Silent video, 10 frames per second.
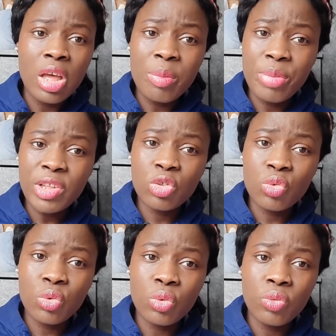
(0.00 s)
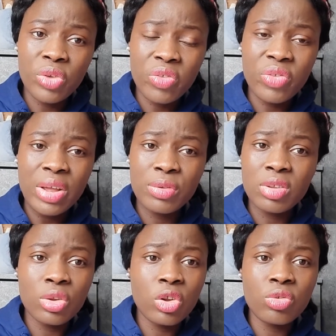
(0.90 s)
birth to verify. You
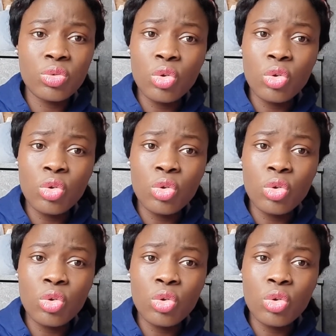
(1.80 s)
say you're not